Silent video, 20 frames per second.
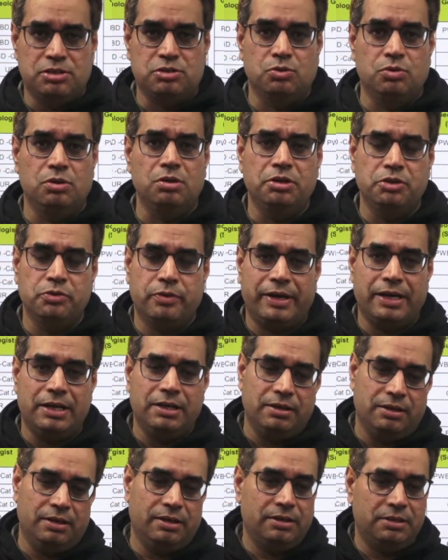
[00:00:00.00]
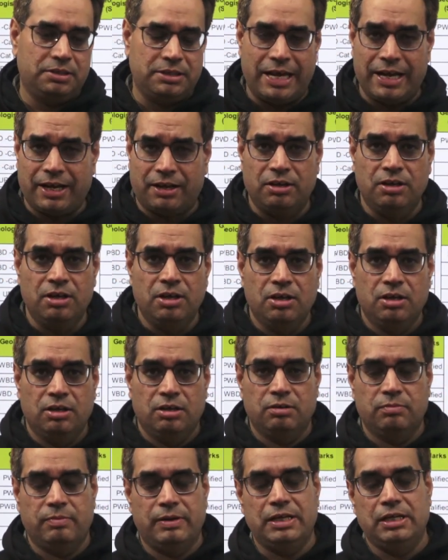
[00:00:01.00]
soon. You can uh, check
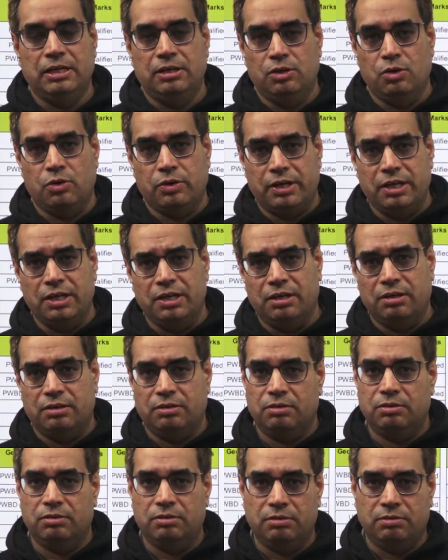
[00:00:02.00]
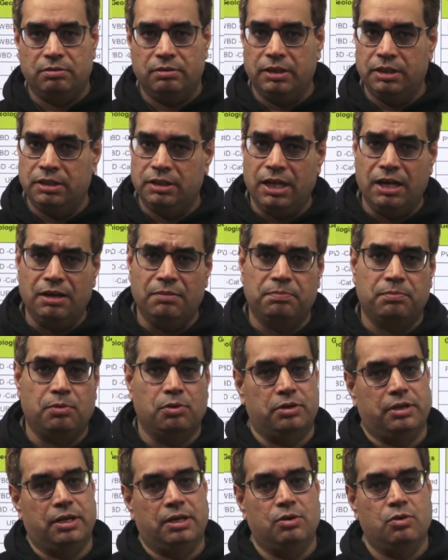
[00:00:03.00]
uh, by logging uh, in the
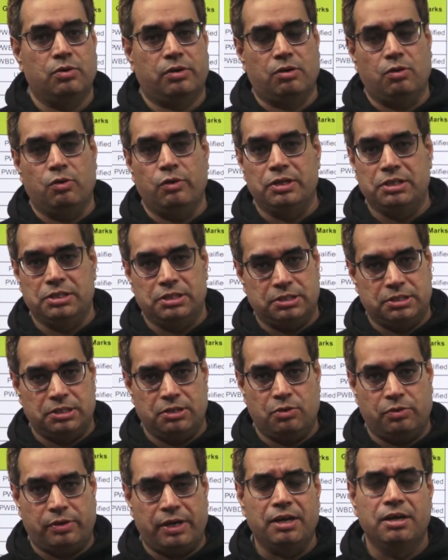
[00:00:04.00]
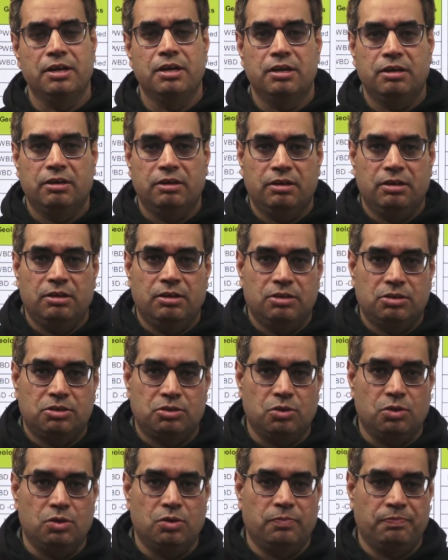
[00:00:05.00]
portal okay, ONGC. Okay.
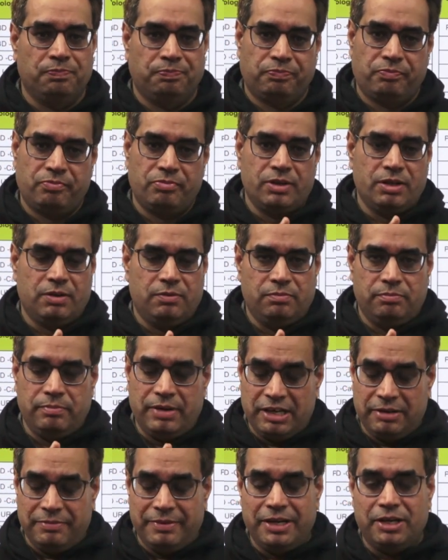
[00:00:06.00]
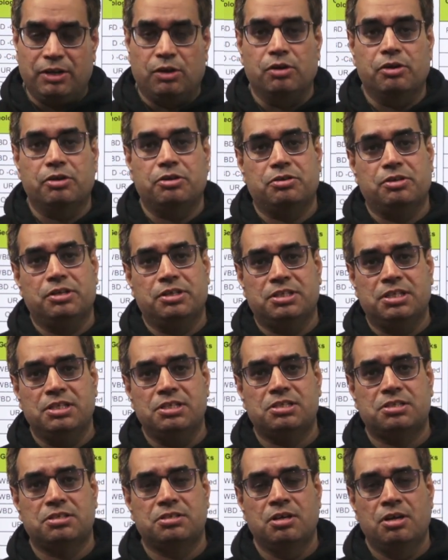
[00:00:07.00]
So, many many
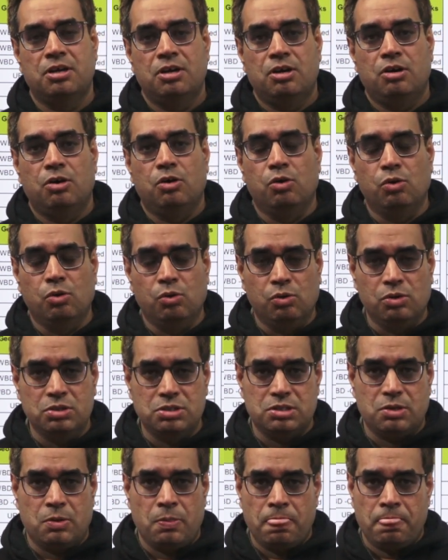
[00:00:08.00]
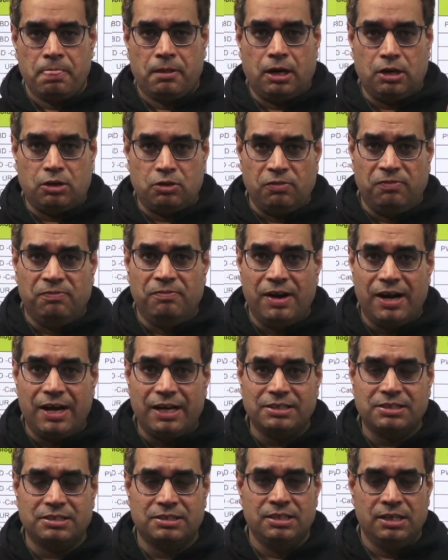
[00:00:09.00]
congratulations whose cutoff
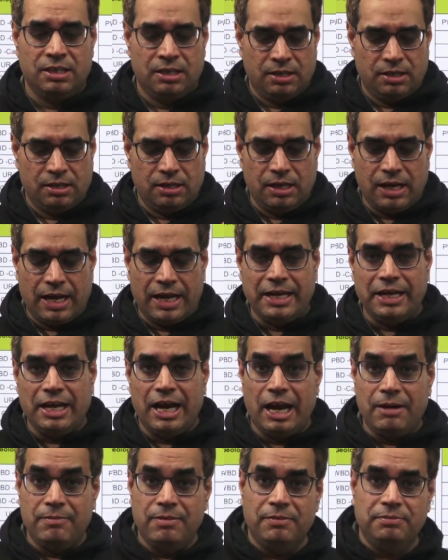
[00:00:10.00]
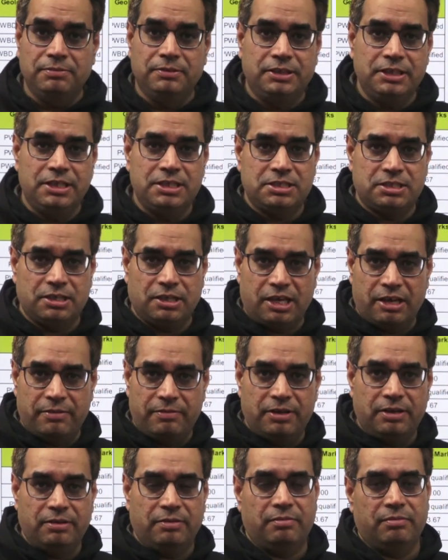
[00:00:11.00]
marks lie above these
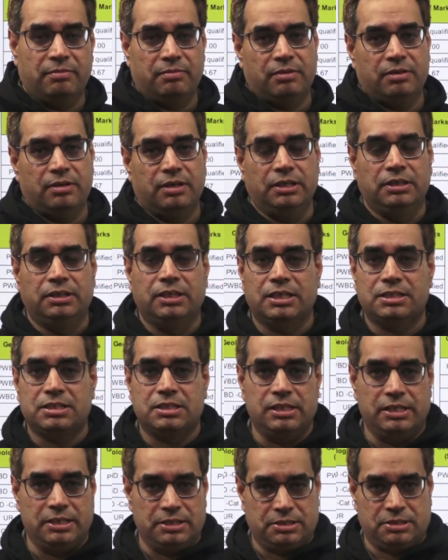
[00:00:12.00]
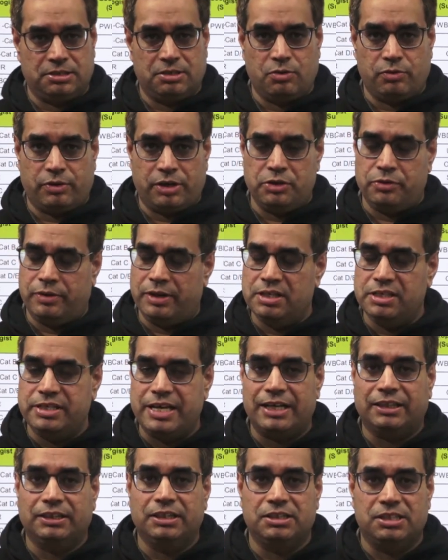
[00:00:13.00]
given uh, in this list. Okay, you can
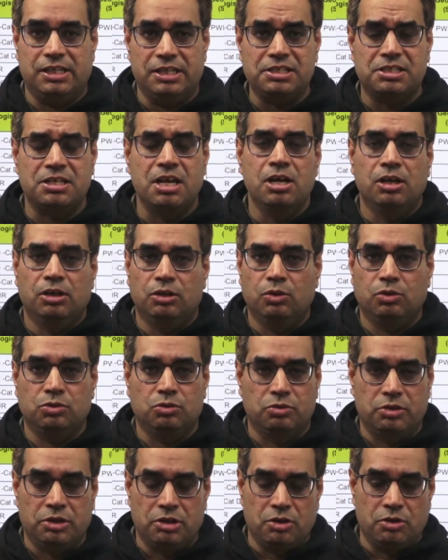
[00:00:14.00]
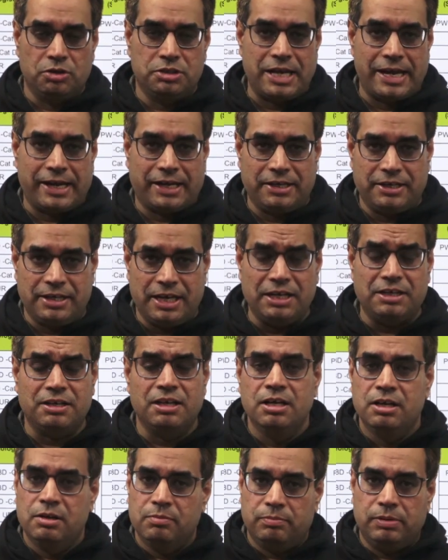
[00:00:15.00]
check this list. Those who did not check it yet,
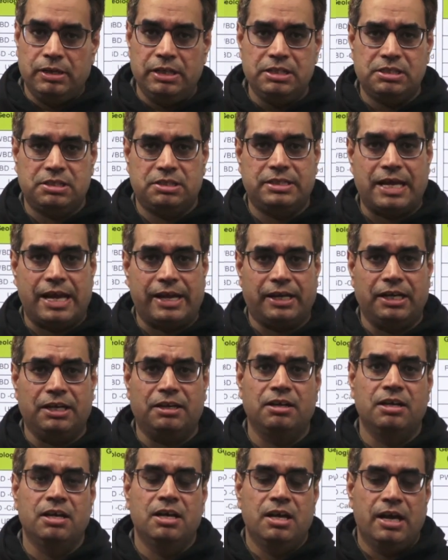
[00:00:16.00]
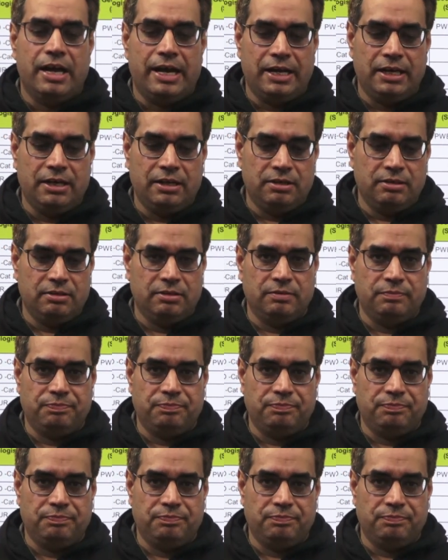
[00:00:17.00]
please check it. And